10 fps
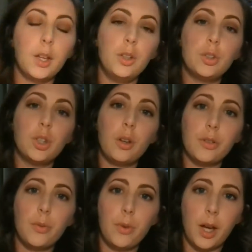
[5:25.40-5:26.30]
You should
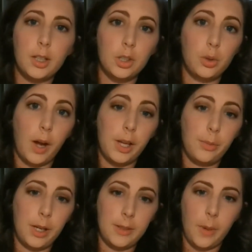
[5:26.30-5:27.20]
also find a dry
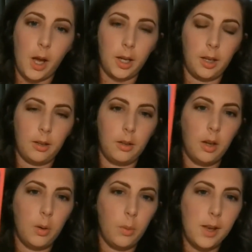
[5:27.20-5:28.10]
erase pocket,
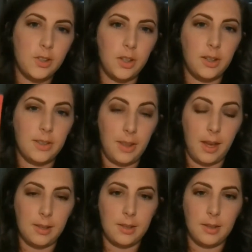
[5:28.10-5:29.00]
which is
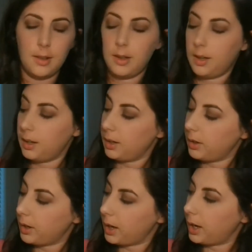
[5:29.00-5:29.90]
this.
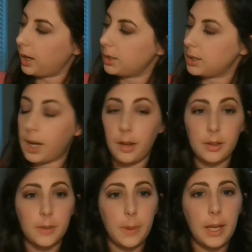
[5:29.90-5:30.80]
And I'll
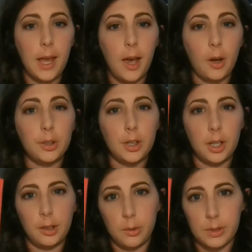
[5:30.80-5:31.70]
explain how you're going
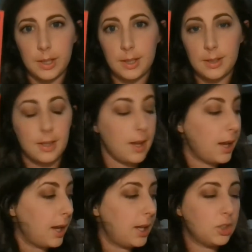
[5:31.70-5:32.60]
to use this
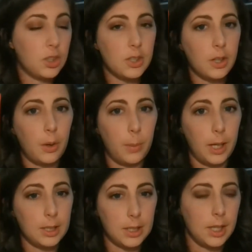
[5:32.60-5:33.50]
in just a little
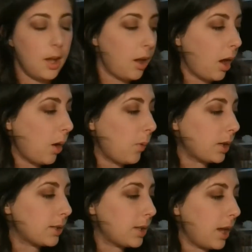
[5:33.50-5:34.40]
bit. I
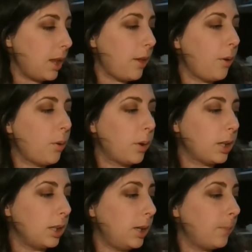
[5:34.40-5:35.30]
want to say, though,
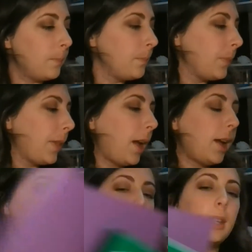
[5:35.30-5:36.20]
quickly, that